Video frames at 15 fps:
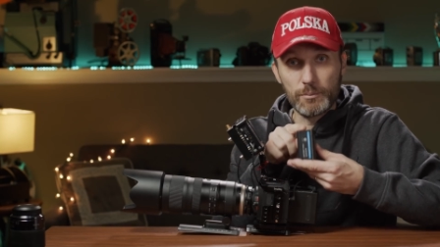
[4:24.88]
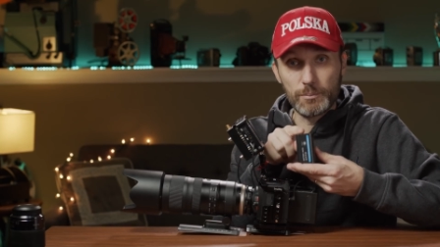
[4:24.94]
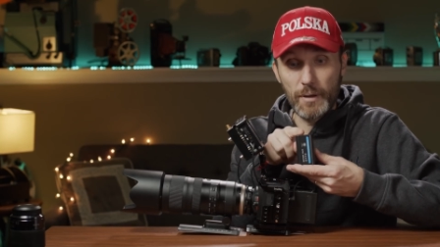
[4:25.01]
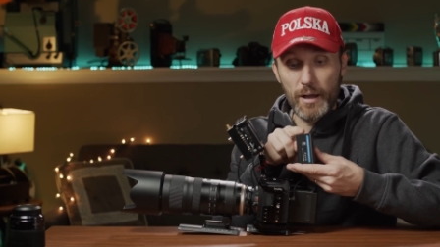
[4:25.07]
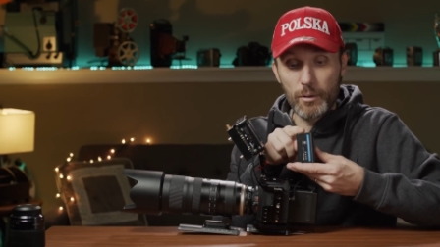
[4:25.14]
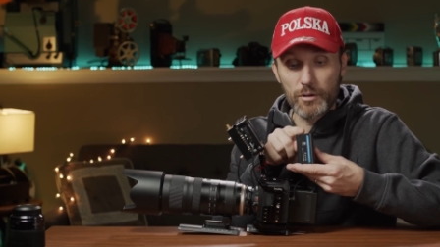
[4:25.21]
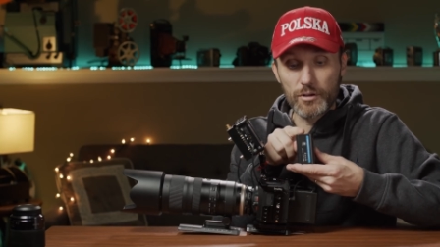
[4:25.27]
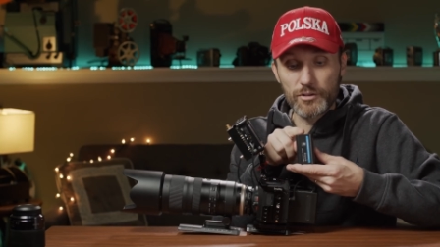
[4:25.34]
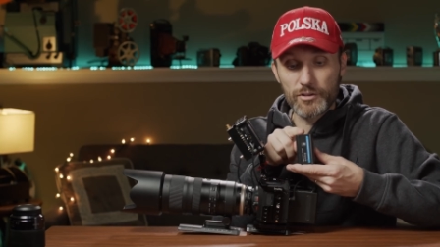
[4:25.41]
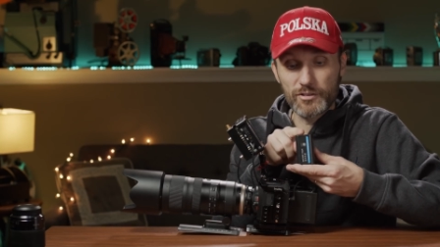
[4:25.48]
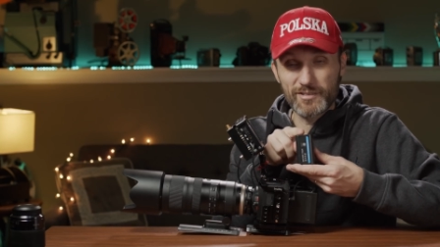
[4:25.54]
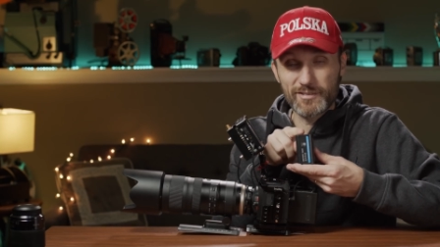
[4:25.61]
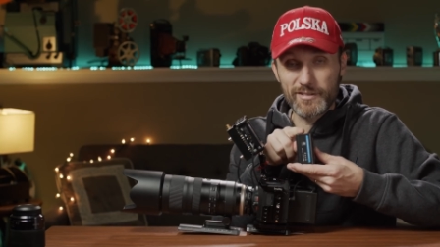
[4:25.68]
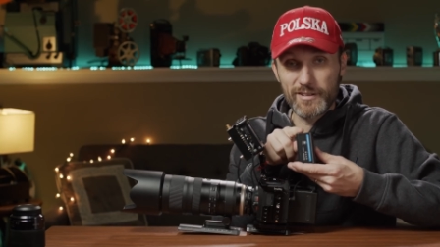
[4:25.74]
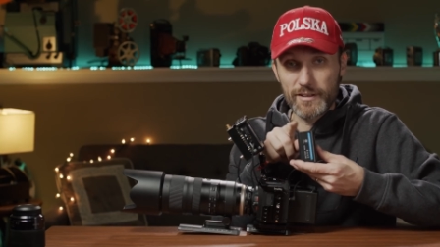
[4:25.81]
powers
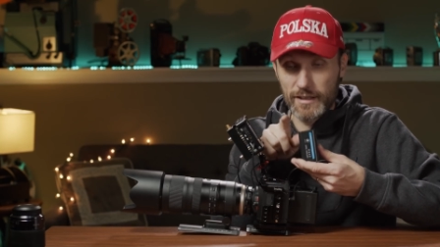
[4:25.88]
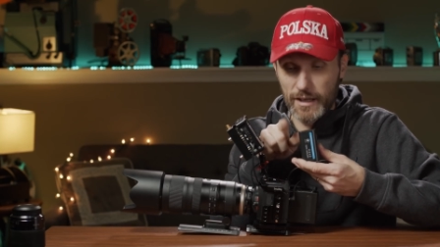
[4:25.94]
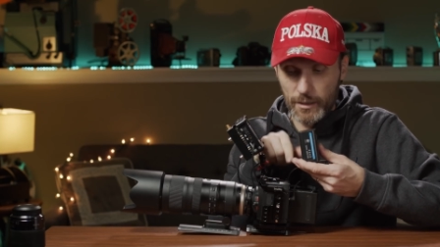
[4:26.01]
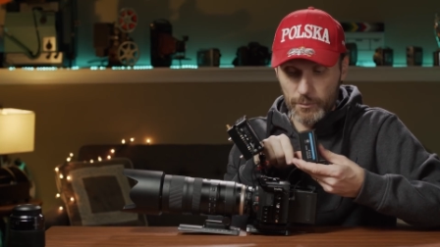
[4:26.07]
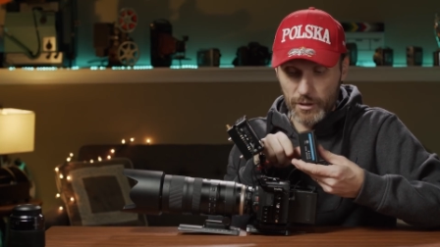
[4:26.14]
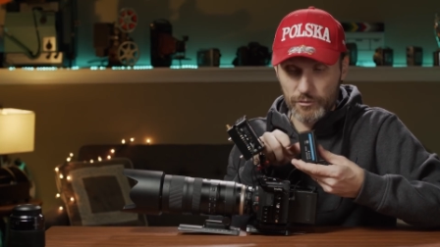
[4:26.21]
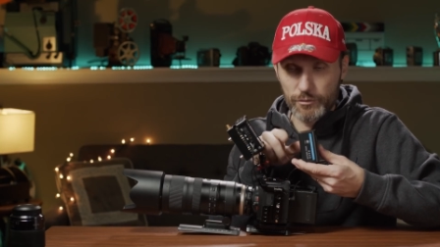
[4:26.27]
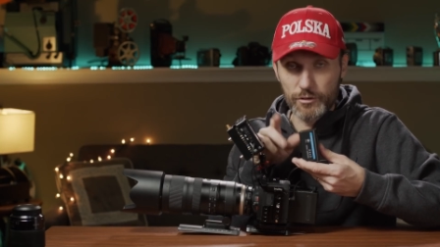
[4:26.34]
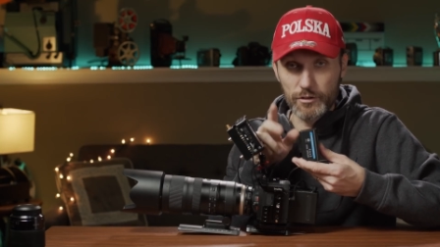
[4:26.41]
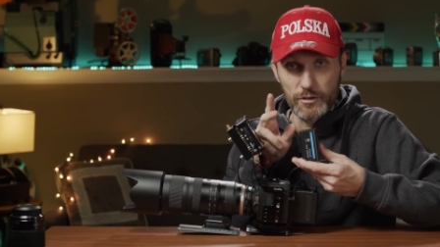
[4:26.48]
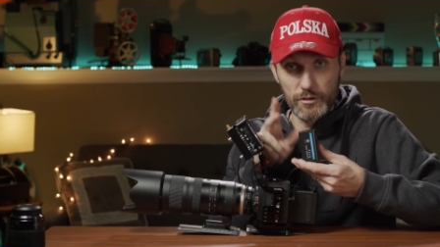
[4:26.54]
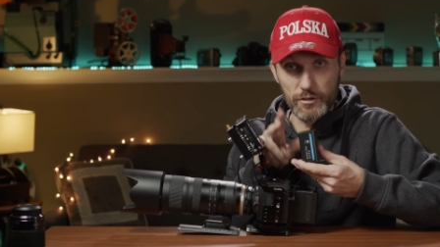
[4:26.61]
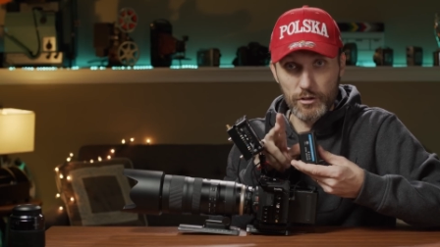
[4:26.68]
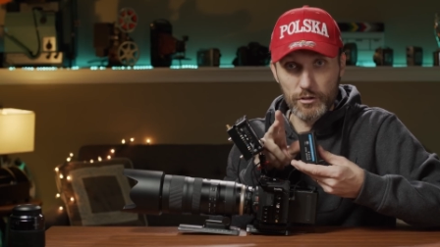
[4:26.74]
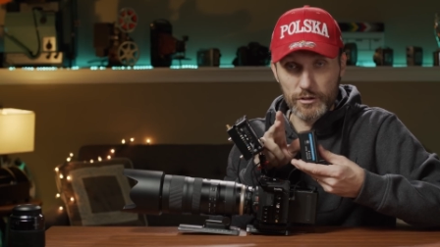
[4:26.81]
the camera for a
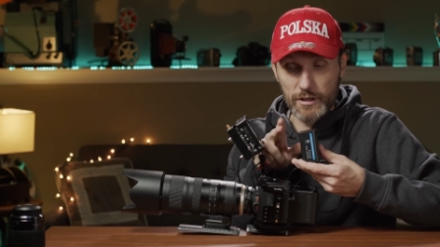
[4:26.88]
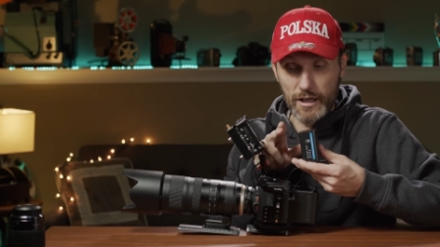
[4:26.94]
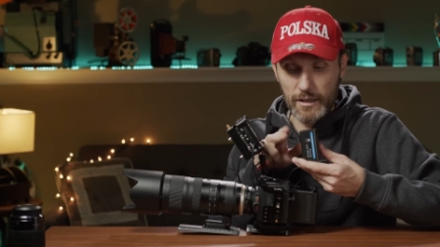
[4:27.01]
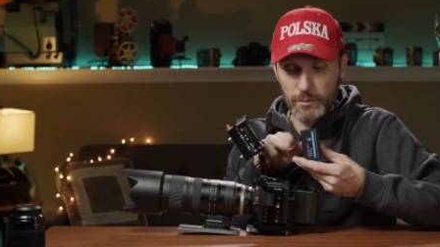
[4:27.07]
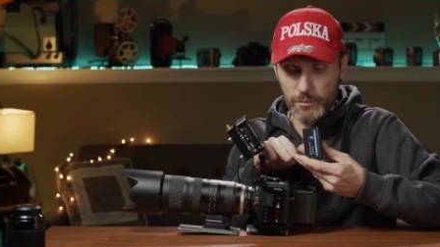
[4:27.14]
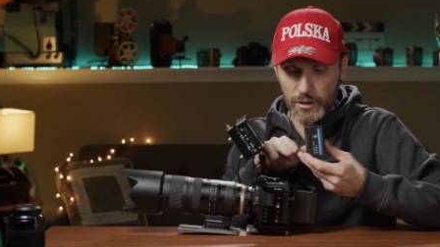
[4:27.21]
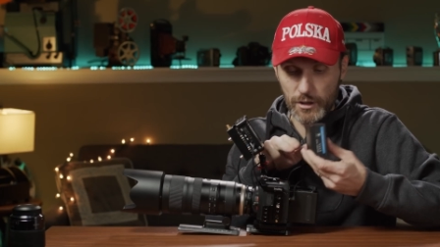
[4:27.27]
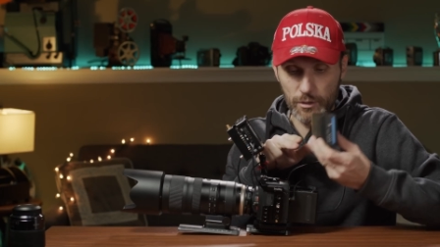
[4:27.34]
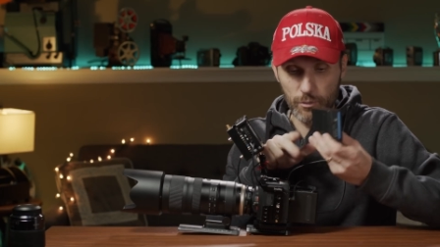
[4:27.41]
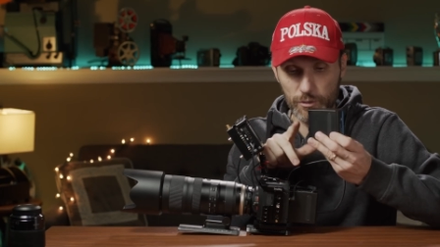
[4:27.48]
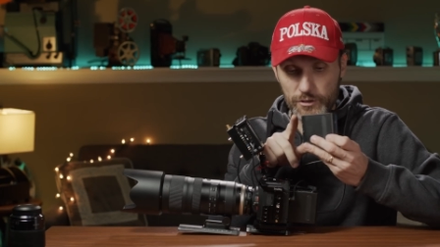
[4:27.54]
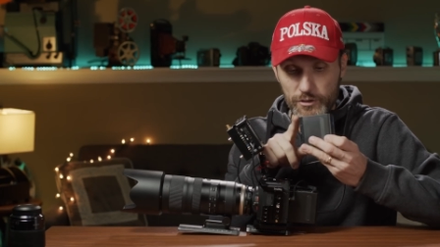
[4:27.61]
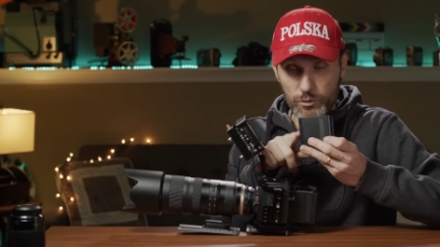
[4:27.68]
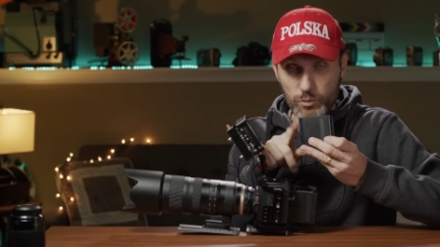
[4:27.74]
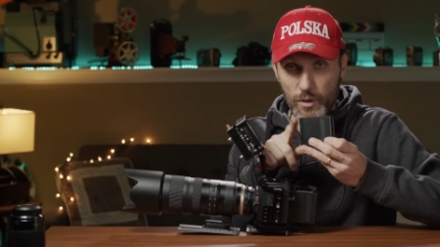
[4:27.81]
long time.
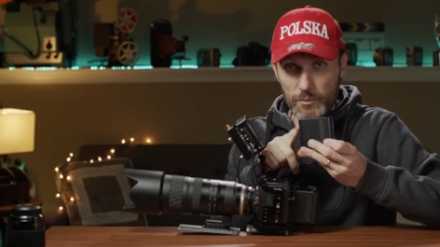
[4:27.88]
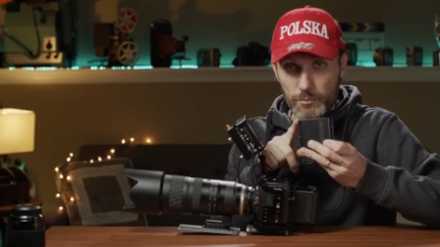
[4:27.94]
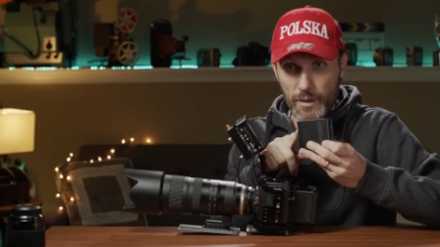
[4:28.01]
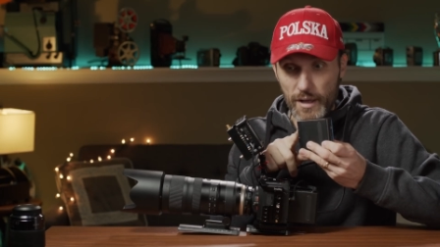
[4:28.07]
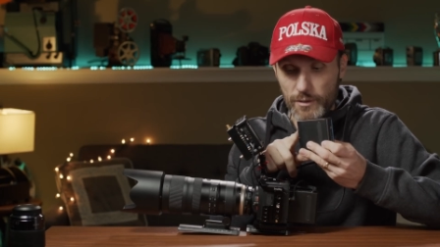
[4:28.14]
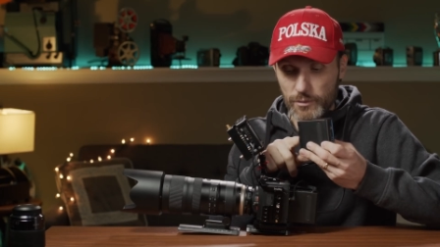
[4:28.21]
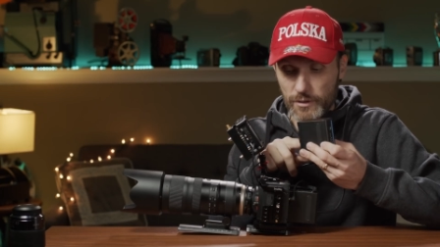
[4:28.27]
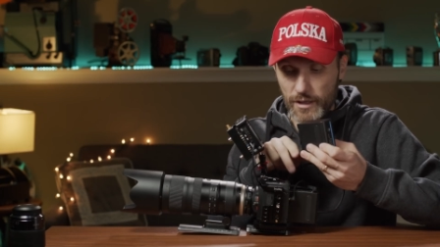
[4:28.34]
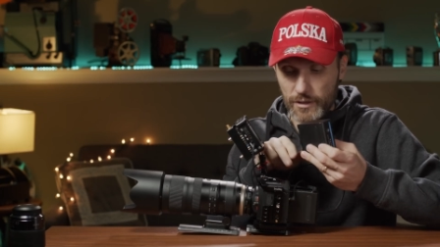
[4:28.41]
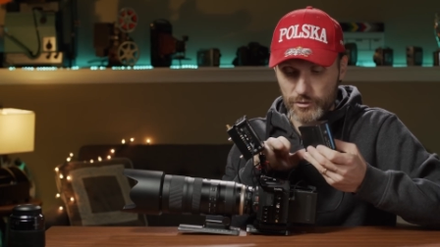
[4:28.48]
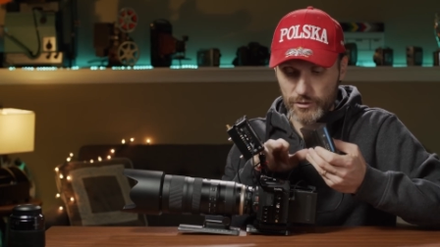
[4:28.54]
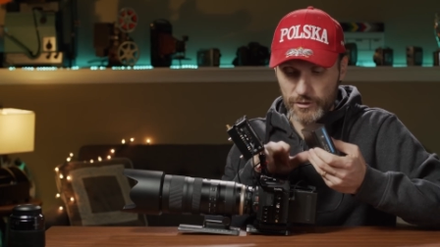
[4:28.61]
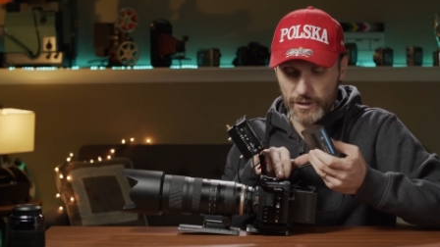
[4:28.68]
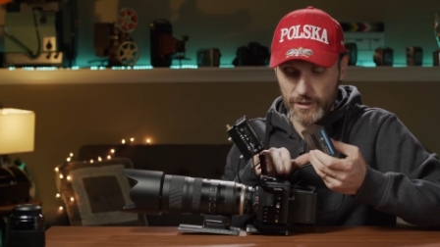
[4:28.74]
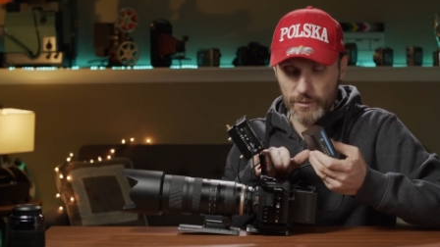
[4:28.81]
With this one battery,
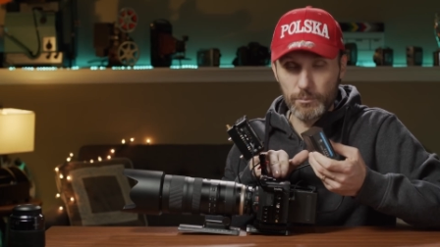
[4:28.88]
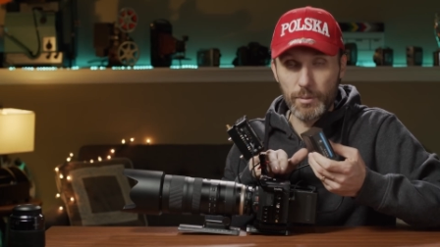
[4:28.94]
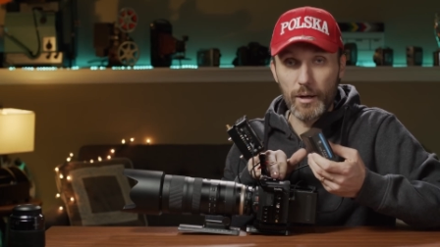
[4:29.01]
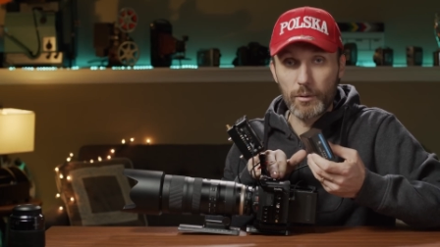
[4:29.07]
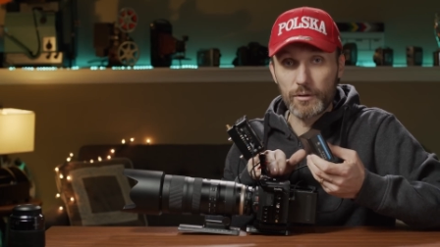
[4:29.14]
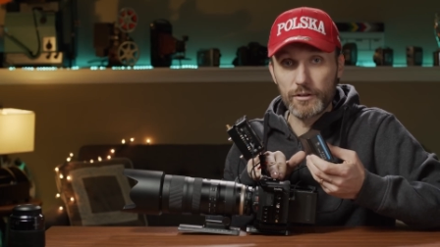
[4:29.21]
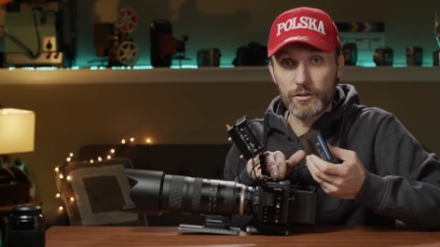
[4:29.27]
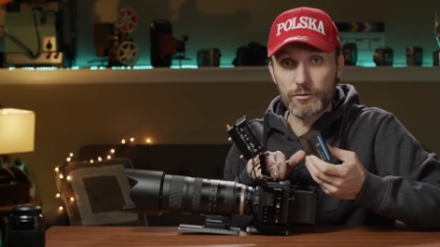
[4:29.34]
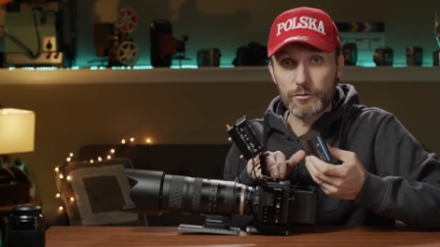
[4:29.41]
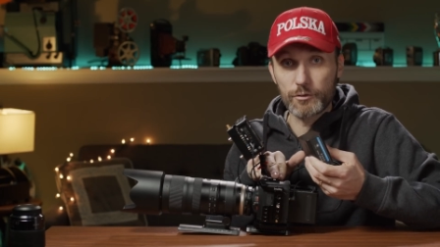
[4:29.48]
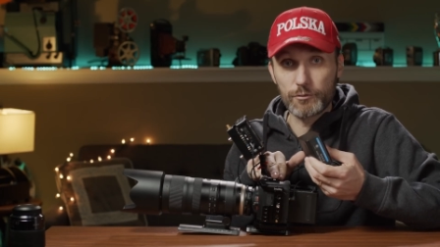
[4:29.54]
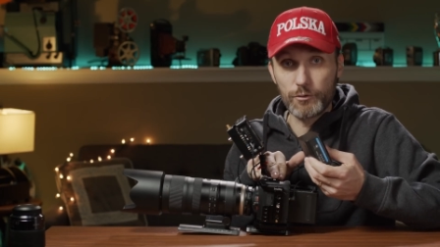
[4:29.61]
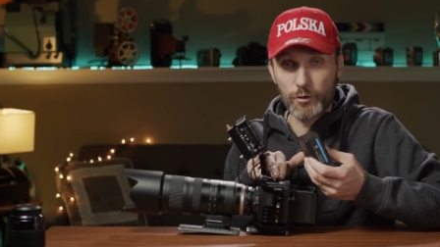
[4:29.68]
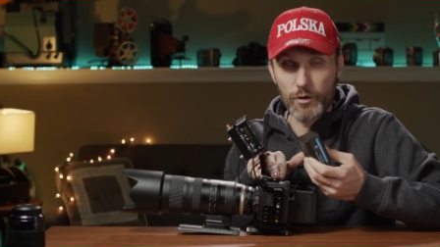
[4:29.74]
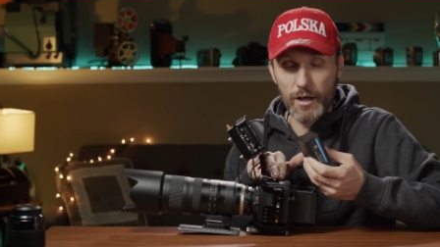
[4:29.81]
actually, I can power this for
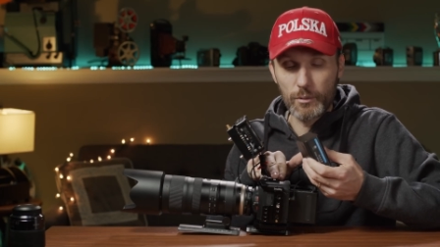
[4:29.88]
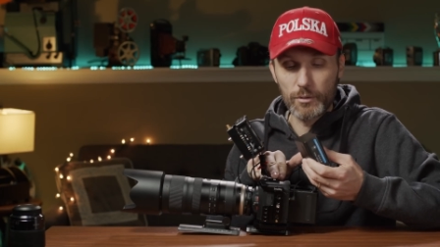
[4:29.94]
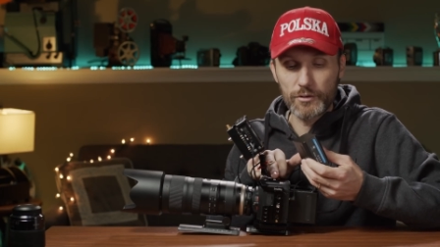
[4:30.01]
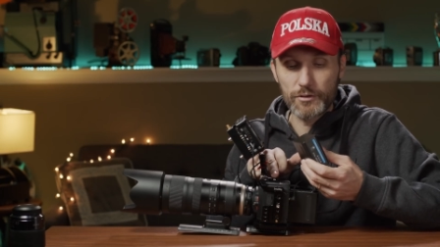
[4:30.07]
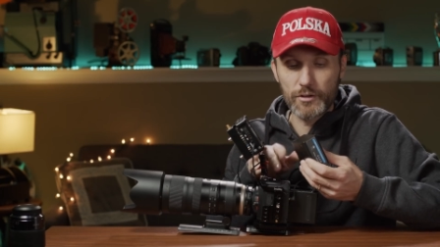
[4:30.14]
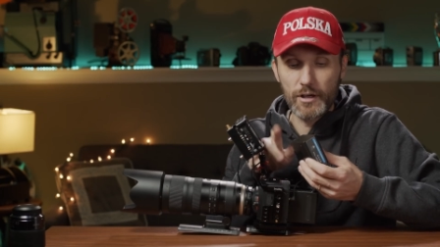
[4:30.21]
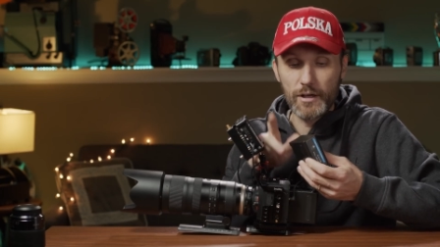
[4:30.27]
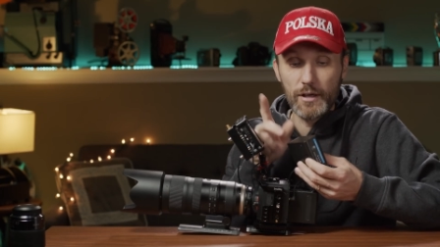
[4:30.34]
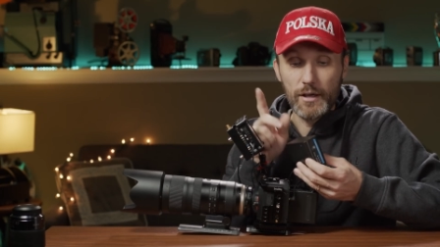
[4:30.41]
4 hours.